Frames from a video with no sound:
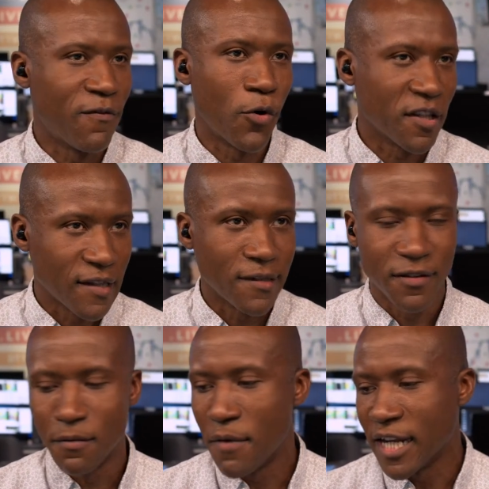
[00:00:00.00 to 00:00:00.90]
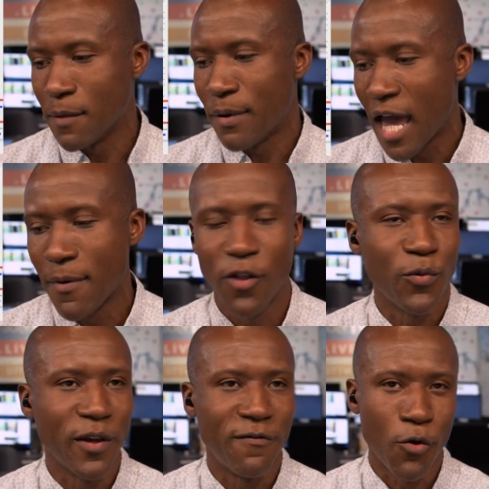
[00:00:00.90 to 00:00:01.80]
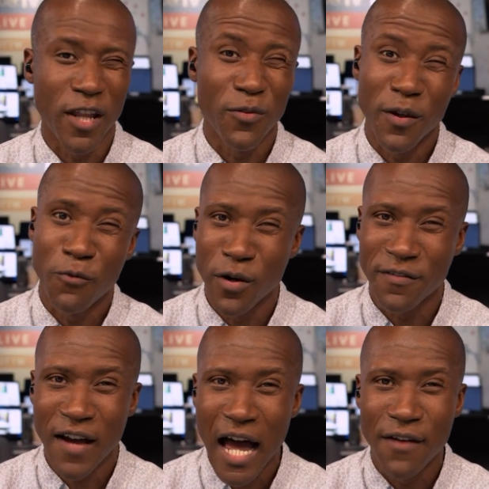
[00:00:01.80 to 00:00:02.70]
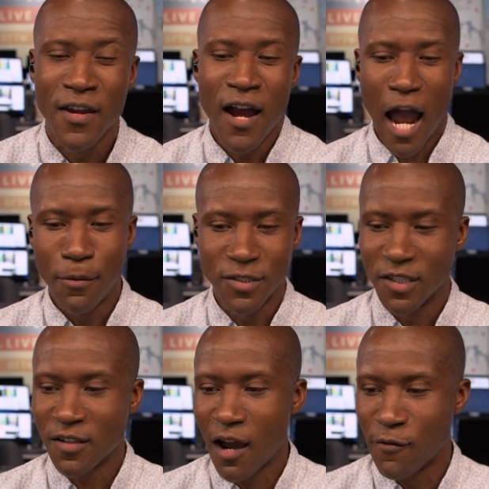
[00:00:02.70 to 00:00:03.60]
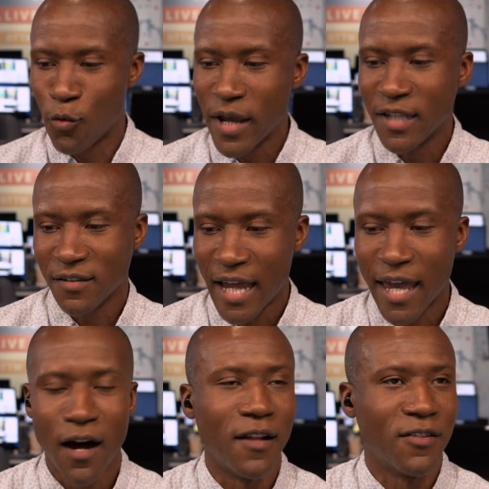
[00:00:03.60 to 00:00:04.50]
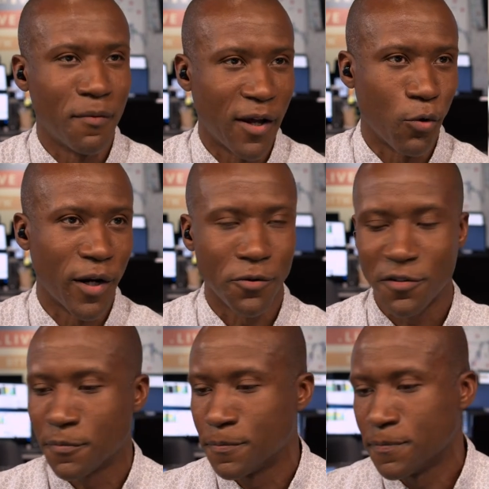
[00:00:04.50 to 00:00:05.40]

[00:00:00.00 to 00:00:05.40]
40 cents in the money by about 340, 345, I will just cover Wendy's and hang on to the better winners.